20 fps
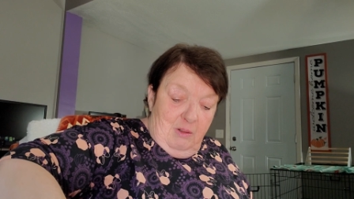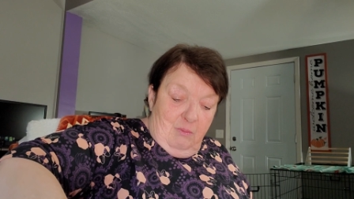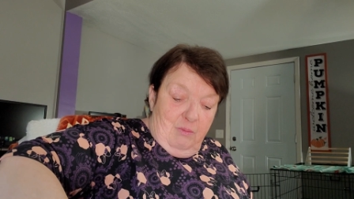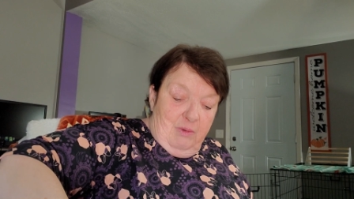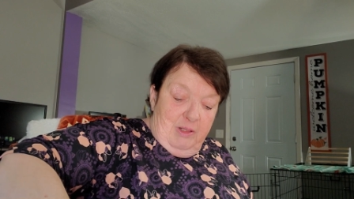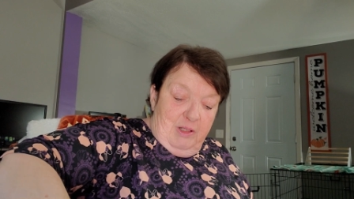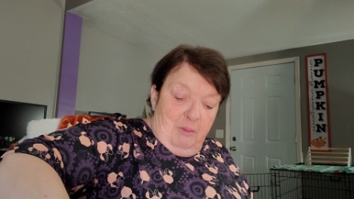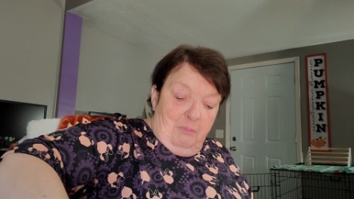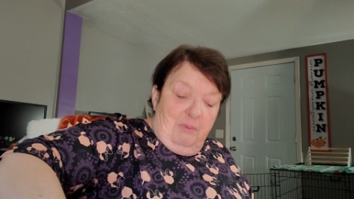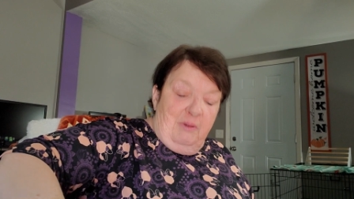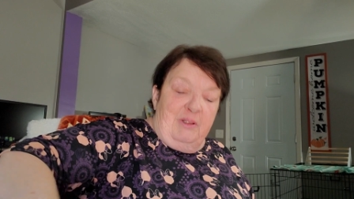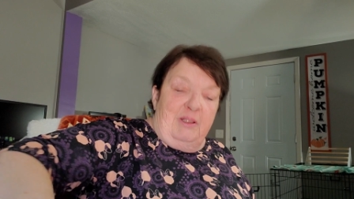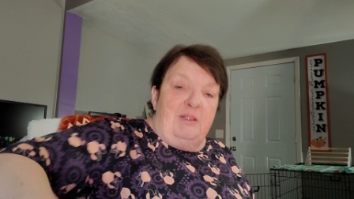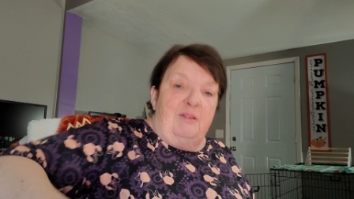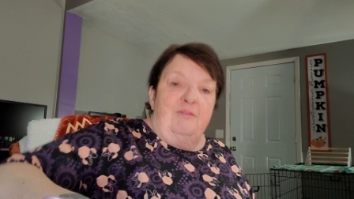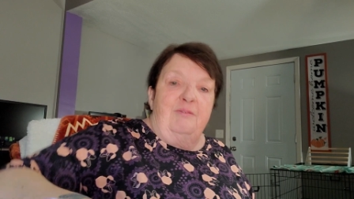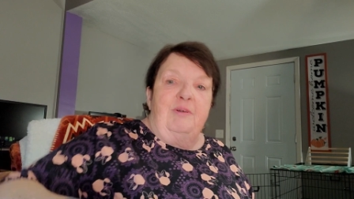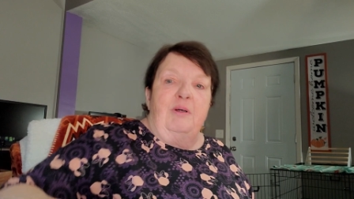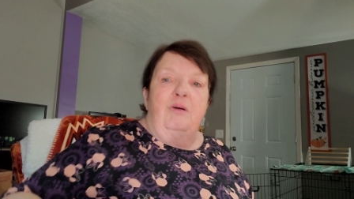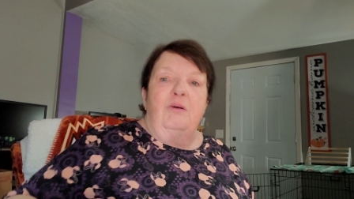where you put
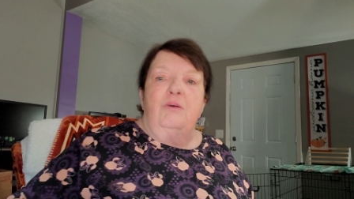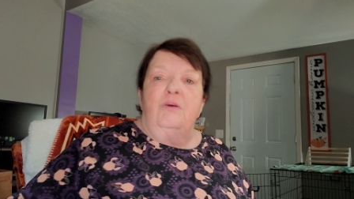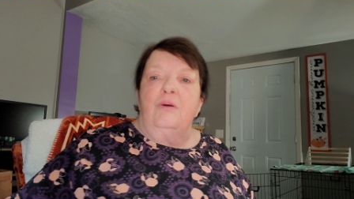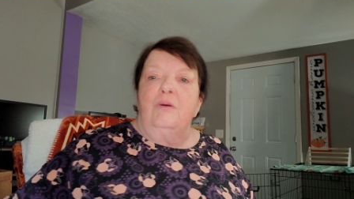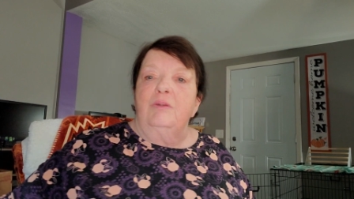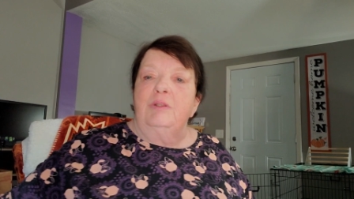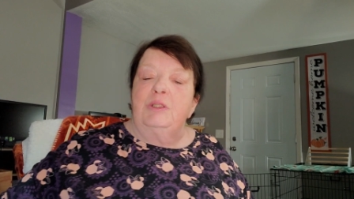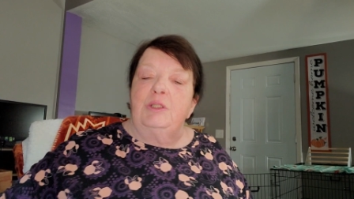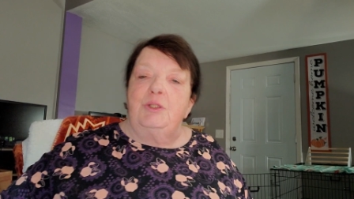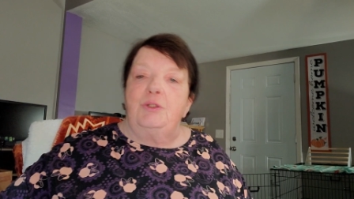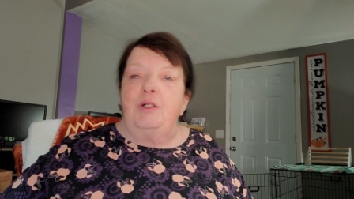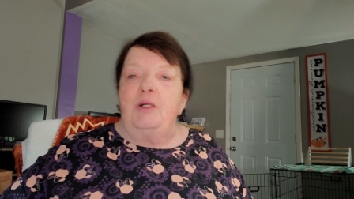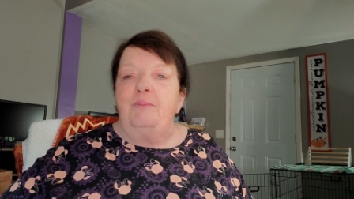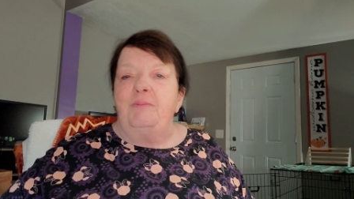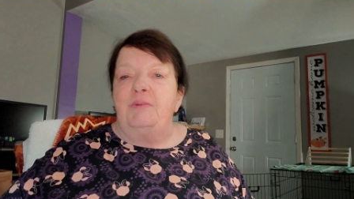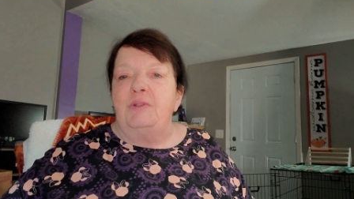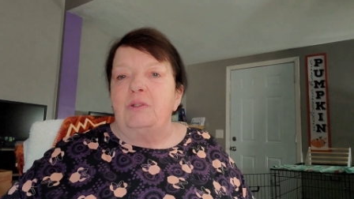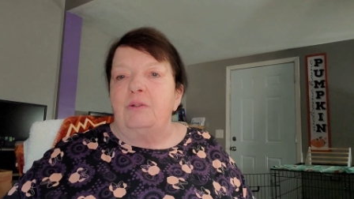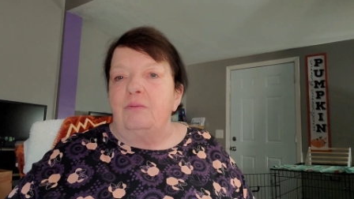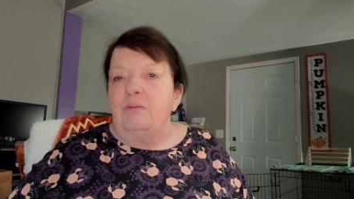the Velcro
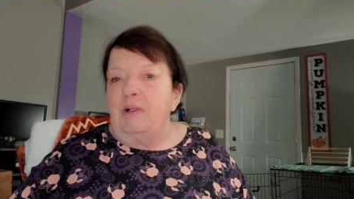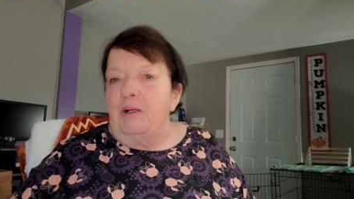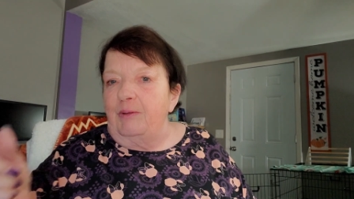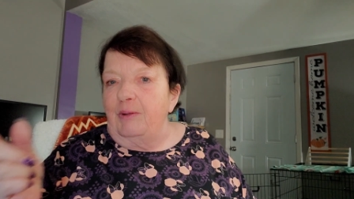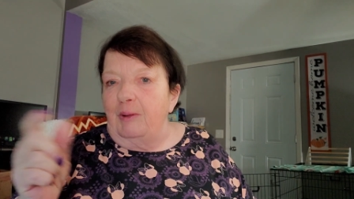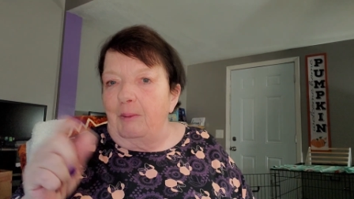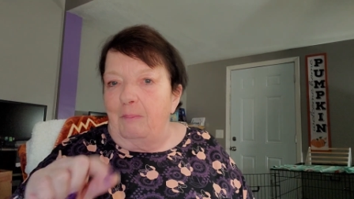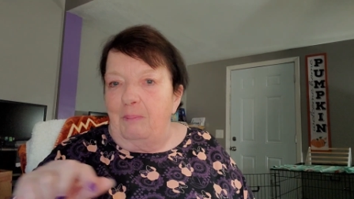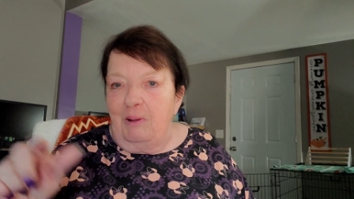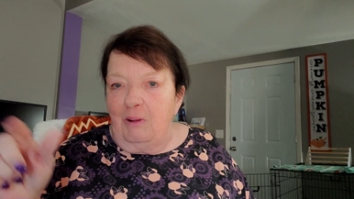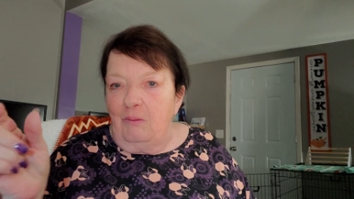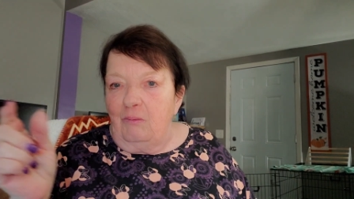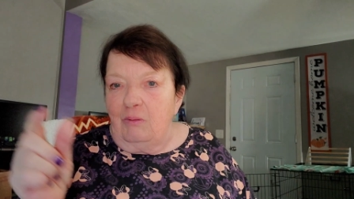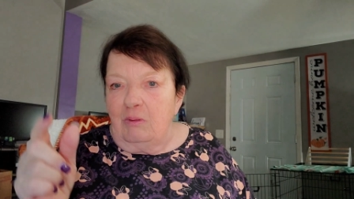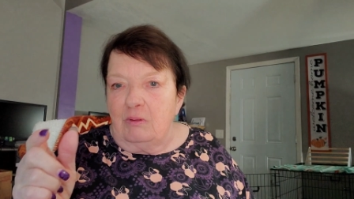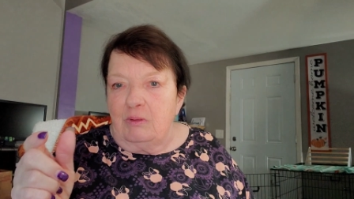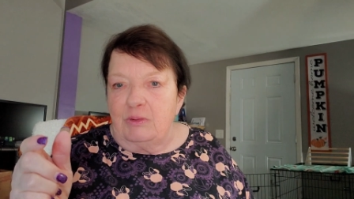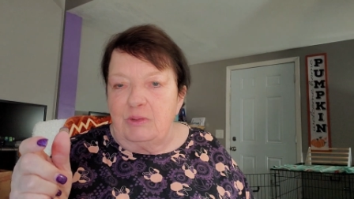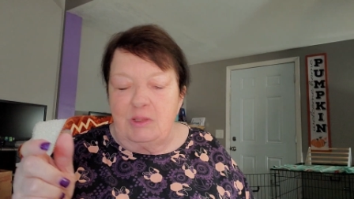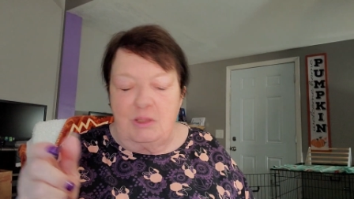strips around the
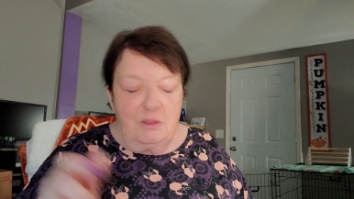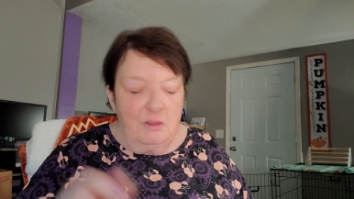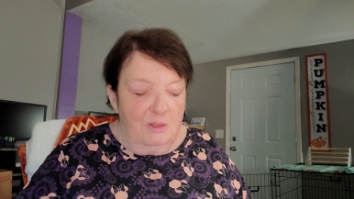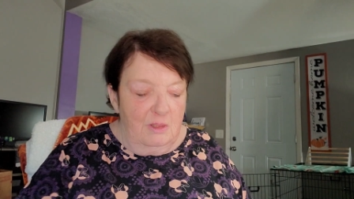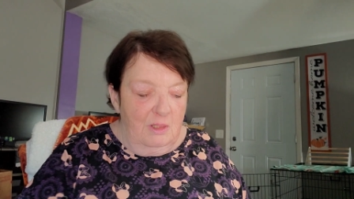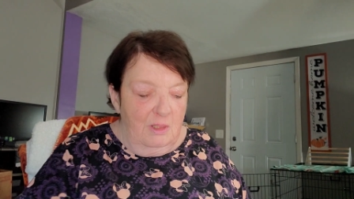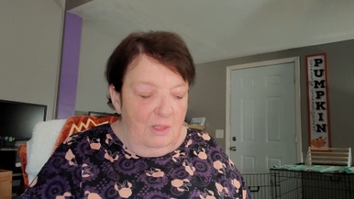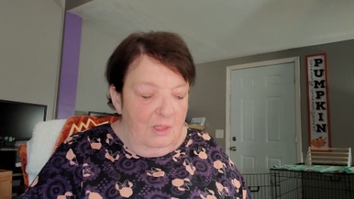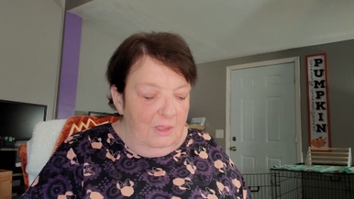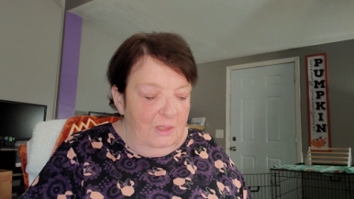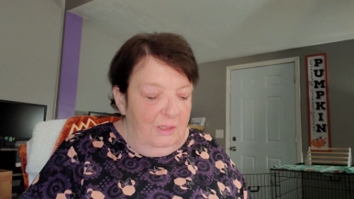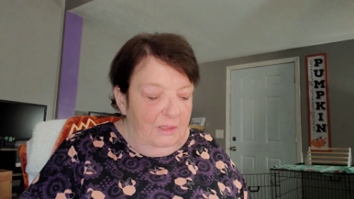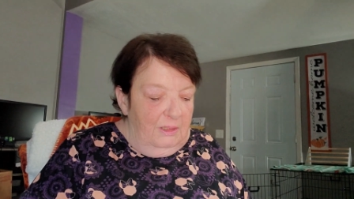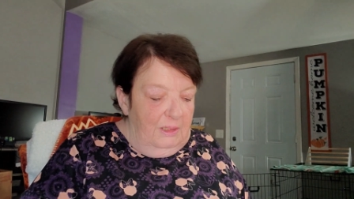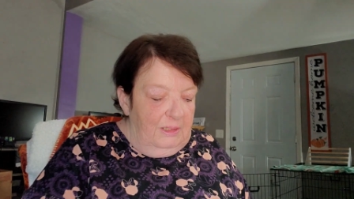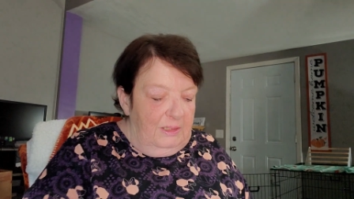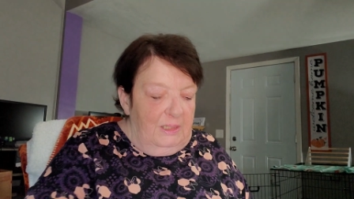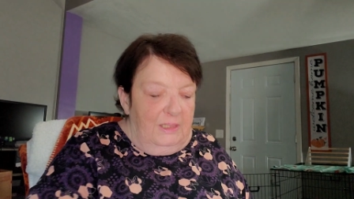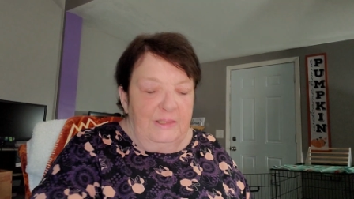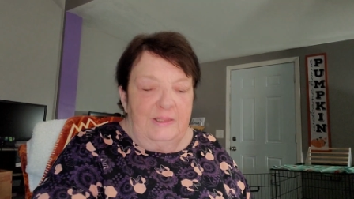poles,
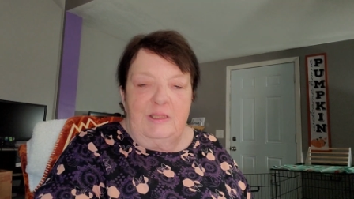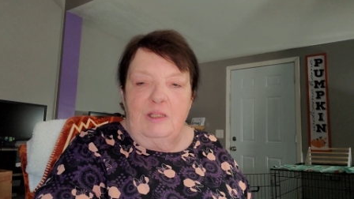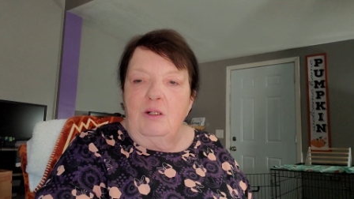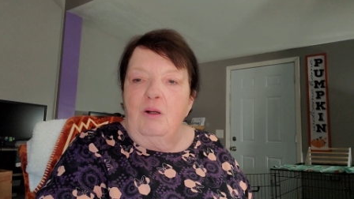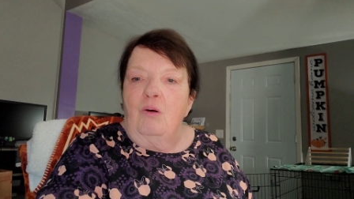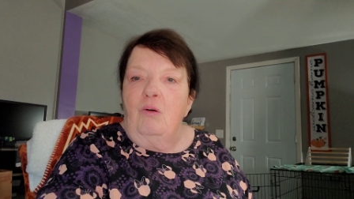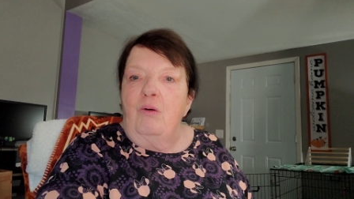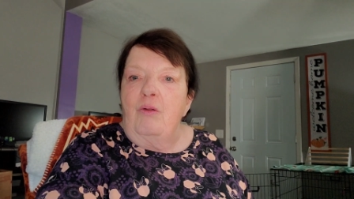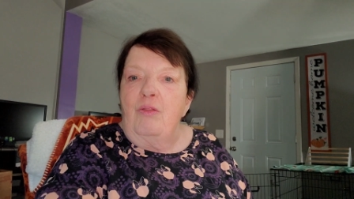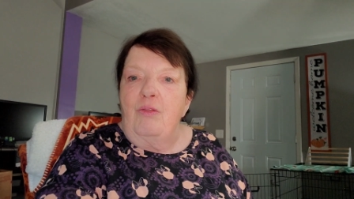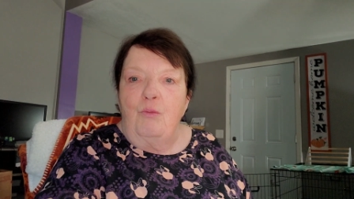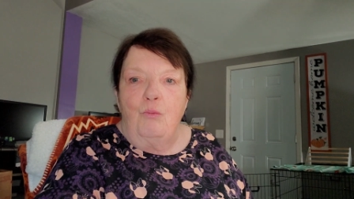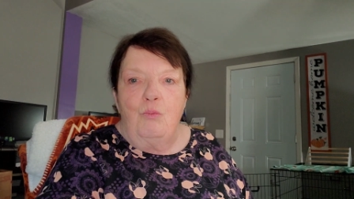doesn't hold.